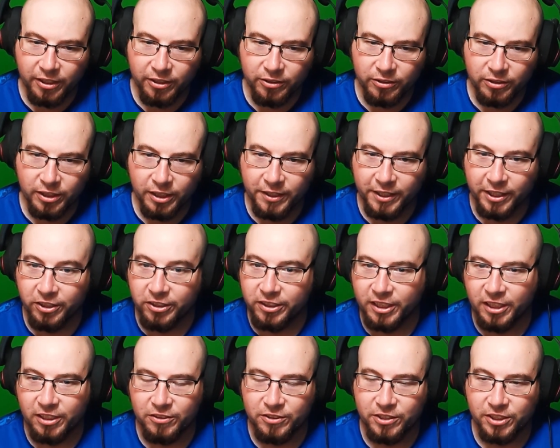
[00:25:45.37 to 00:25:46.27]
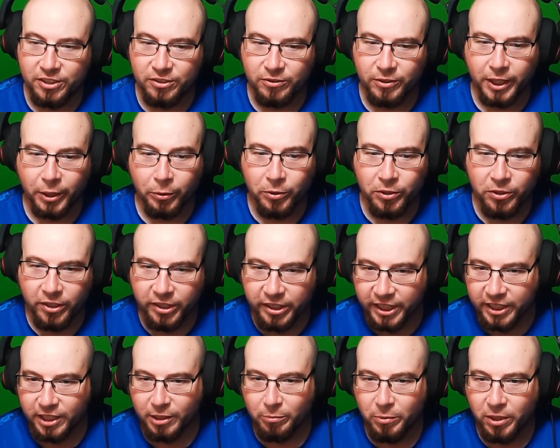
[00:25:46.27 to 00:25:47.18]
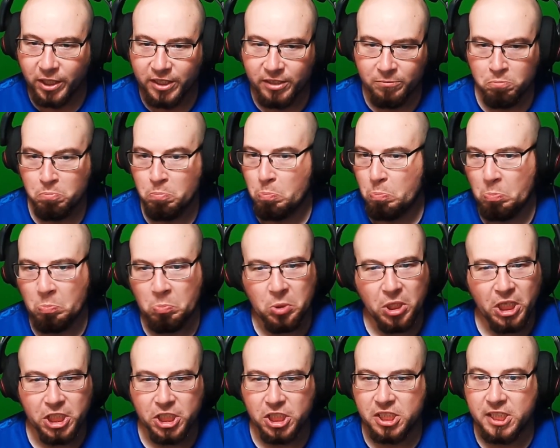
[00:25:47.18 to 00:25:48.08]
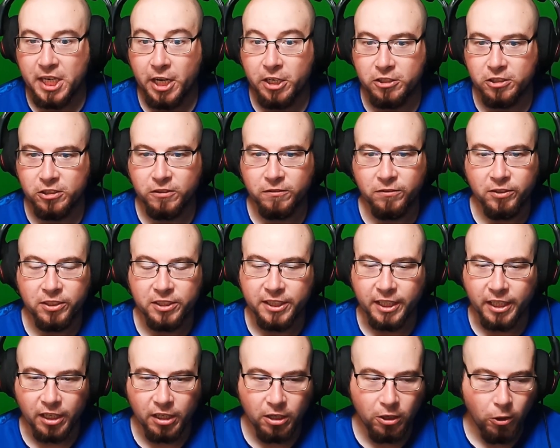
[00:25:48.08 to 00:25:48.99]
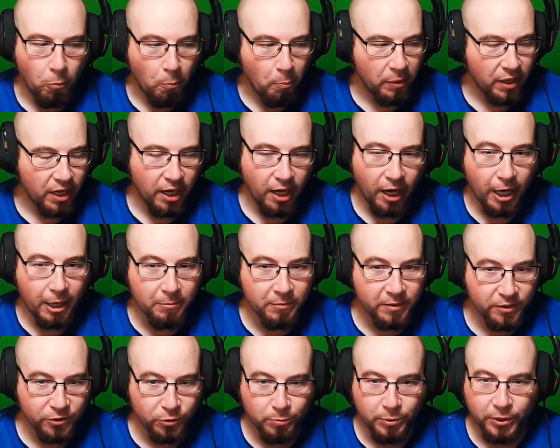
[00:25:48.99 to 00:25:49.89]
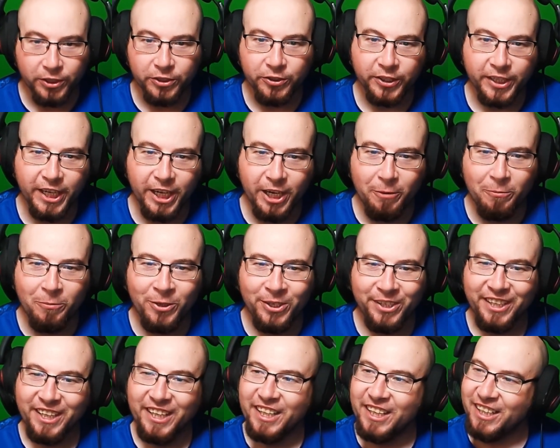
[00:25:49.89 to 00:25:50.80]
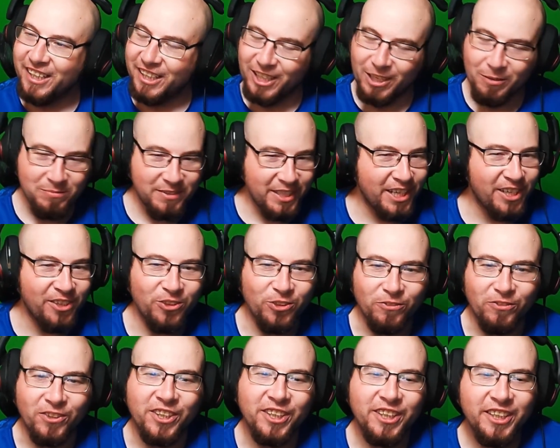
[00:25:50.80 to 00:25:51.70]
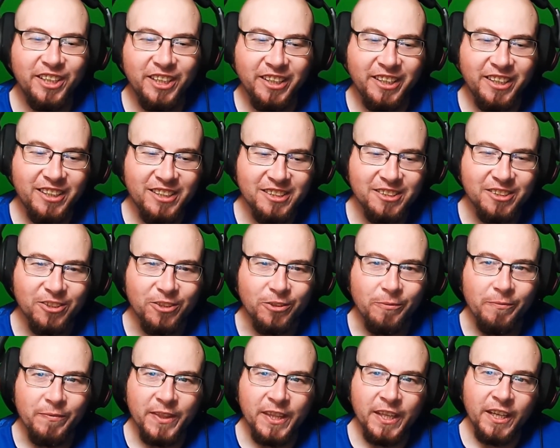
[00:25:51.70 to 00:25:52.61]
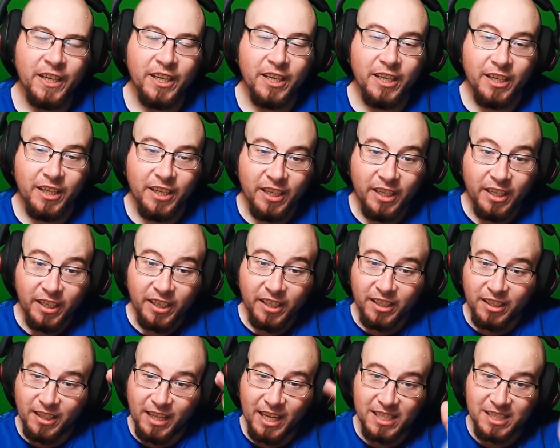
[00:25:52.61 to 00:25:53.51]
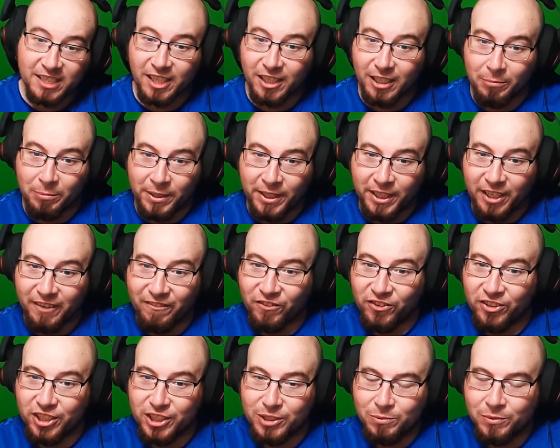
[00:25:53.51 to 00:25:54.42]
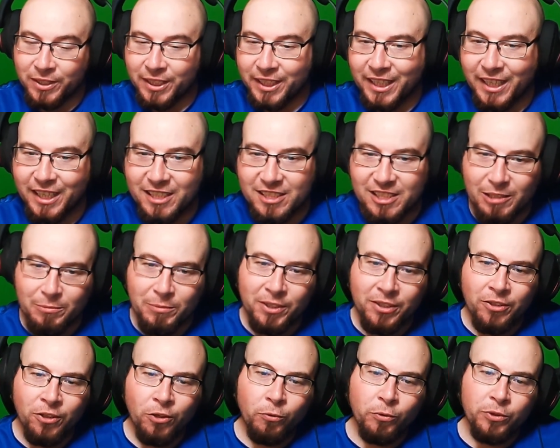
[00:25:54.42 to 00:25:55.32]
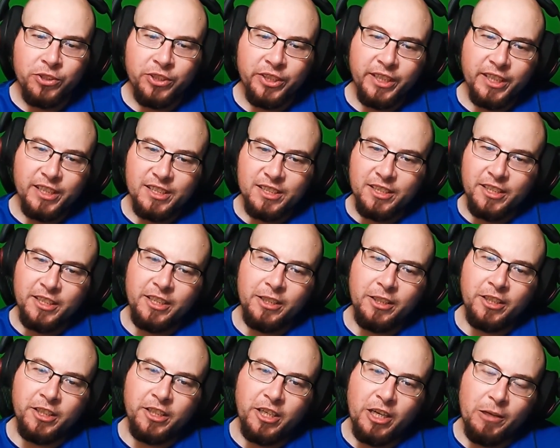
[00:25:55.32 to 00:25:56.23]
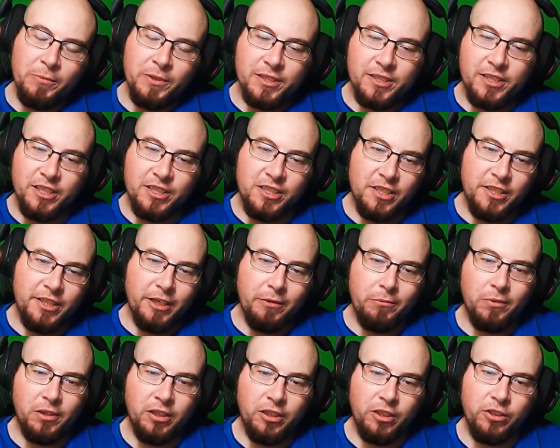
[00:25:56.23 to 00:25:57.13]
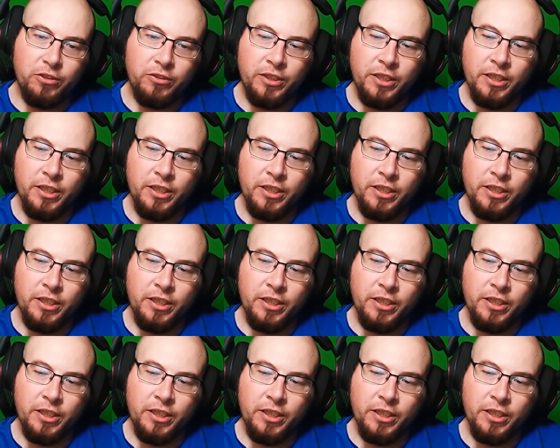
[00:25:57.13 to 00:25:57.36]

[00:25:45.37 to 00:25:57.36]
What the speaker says: And the Elgato, just like when you click the button, it just takes over. It's like, nope, I'm the superior camera, I'm taking over. So that's gonna be it for this one, guys. Let me know what you guys think in the comment section down below.